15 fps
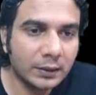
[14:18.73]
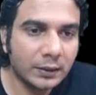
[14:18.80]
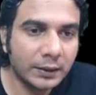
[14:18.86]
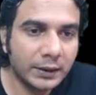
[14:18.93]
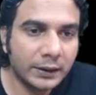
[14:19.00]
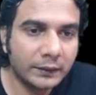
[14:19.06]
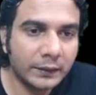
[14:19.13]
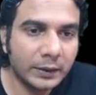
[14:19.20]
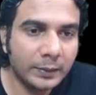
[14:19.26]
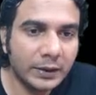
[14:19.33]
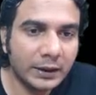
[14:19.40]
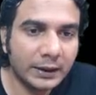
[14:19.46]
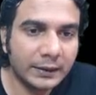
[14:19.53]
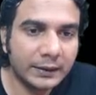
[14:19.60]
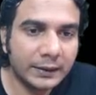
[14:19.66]
It will be
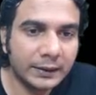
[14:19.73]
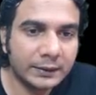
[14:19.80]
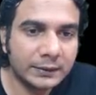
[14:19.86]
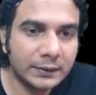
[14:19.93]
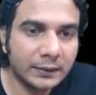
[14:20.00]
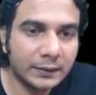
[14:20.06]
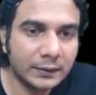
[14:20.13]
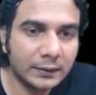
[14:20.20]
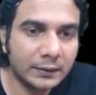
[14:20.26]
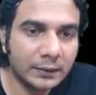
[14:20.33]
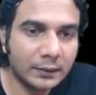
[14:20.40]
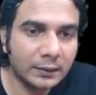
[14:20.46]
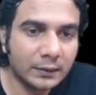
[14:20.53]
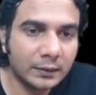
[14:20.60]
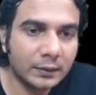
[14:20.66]
like this.
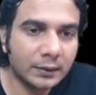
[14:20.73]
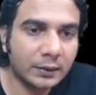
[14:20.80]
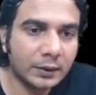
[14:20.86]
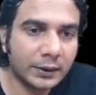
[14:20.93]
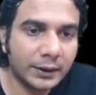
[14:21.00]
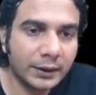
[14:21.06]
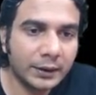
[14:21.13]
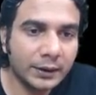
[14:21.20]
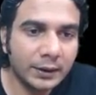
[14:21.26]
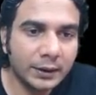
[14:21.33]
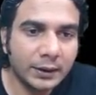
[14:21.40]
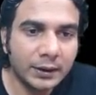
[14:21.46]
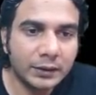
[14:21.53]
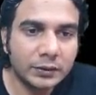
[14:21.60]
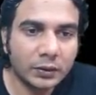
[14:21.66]
All right.
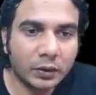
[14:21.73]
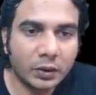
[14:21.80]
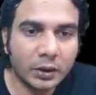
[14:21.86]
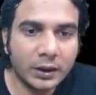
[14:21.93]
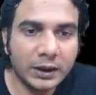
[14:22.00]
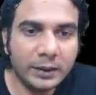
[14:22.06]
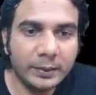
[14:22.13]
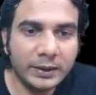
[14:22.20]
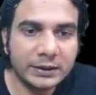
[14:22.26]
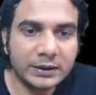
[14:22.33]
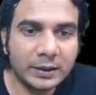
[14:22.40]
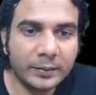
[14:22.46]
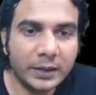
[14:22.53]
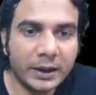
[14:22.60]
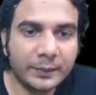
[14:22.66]
So all elements
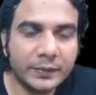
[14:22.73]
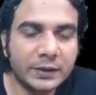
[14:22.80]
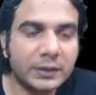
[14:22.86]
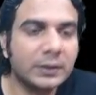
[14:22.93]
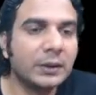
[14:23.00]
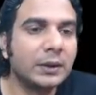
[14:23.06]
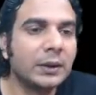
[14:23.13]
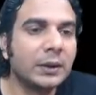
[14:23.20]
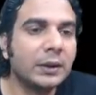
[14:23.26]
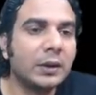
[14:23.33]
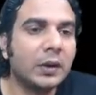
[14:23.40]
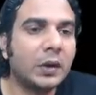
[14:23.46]
are mapped. All